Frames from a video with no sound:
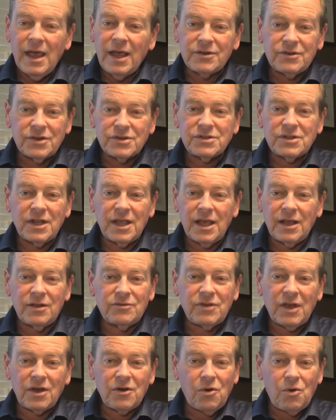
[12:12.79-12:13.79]
It
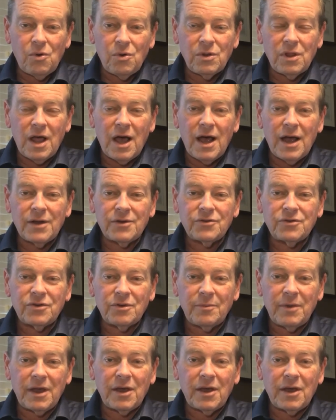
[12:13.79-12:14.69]
doesn't take a whole lot to